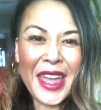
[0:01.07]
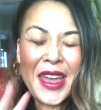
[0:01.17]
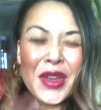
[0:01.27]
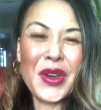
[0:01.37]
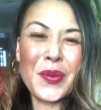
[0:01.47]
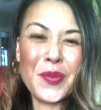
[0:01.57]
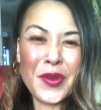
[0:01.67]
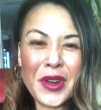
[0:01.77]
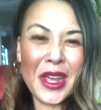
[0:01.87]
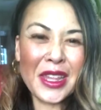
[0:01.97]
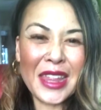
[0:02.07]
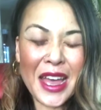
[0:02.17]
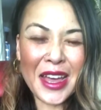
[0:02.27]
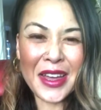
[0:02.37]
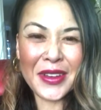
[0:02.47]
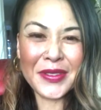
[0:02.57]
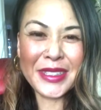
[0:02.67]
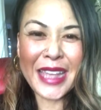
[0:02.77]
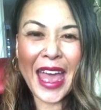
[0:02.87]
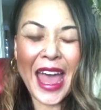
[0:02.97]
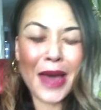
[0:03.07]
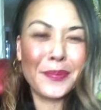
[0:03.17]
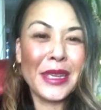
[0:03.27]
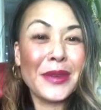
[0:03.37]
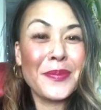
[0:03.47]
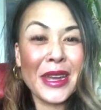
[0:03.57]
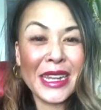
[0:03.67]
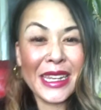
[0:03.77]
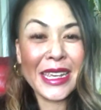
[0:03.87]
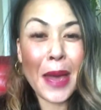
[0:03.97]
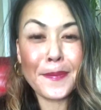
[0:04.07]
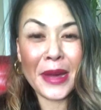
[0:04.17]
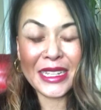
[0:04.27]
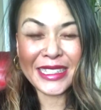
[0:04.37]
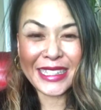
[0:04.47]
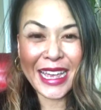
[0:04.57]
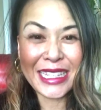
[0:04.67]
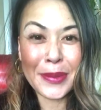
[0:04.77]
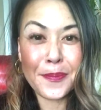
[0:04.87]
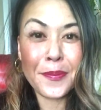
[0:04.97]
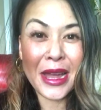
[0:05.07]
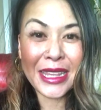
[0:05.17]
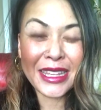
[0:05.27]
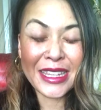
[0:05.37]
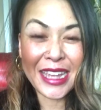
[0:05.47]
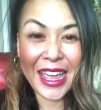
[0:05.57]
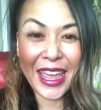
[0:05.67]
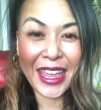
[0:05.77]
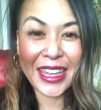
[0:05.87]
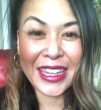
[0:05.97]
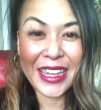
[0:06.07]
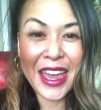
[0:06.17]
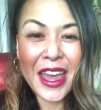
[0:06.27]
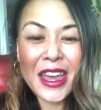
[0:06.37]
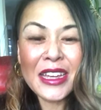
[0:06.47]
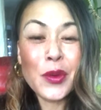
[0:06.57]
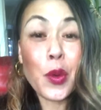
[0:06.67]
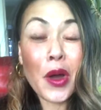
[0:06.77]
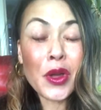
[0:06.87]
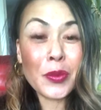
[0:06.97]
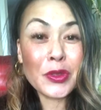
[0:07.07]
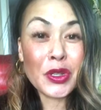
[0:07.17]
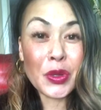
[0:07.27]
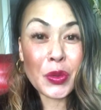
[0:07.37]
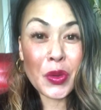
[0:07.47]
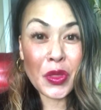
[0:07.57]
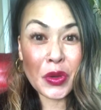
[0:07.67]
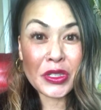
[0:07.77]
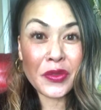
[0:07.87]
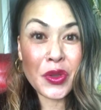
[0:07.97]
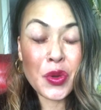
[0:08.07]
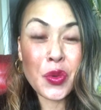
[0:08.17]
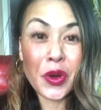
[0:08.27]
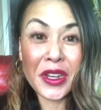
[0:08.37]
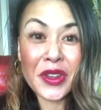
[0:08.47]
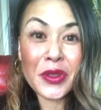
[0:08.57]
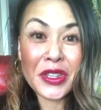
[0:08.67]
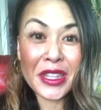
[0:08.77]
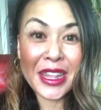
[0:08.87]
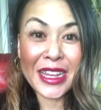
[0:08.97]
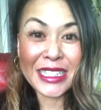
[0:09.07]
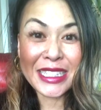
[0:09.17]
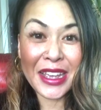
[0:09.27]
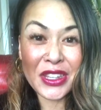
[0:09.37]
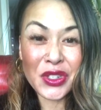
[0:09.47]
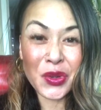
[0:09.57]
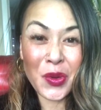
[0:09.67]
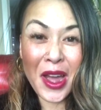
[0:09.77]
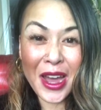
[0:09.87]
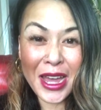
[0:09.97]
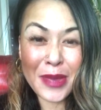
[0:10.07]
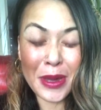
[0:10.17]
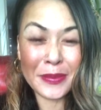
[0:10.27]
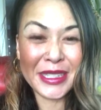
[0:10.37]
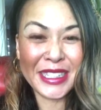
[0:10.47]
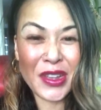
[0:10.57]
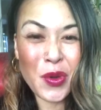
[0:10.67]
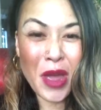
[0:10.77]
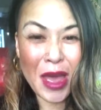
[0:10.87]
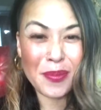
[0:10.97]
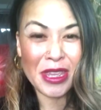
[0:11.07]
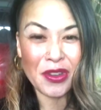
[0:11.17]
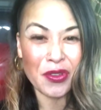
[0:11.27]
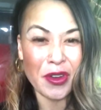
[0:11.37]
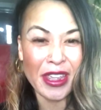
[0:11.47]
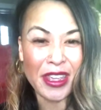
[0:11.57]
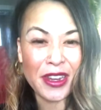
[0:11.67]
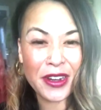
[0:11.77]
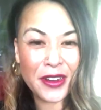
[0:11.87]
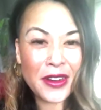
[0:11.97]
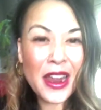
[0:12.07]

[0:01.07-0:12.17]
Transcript: Good morning, loves. Happy Money Mindset Monday. Welcome to those of you who are new to this tribe. I'm so happy you're here.